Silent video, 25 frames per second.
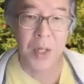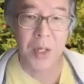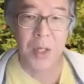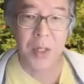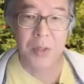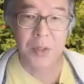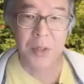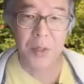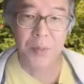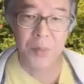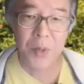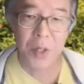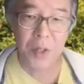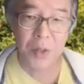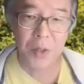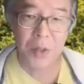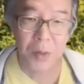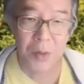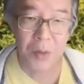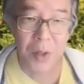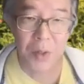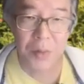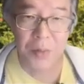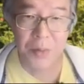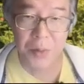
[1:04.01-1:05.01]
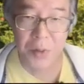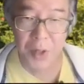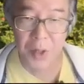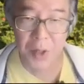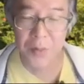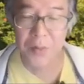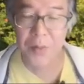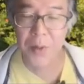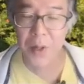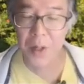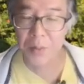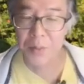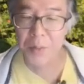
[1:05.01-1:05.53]
something called a free
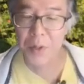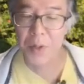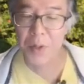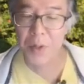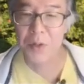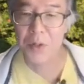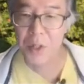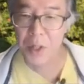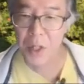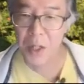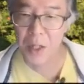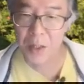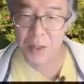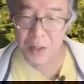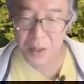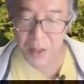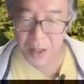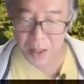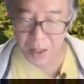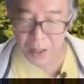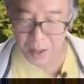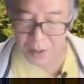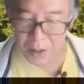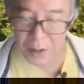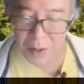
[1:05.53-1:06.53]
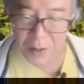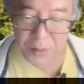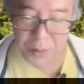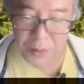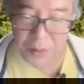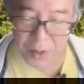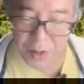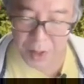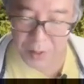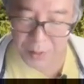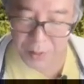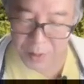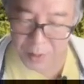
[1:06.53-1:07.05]
fermion chain. And anyway,
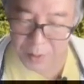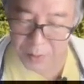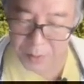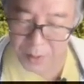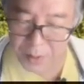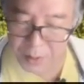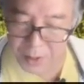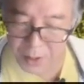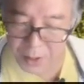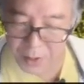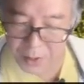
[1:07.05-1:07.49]
they were very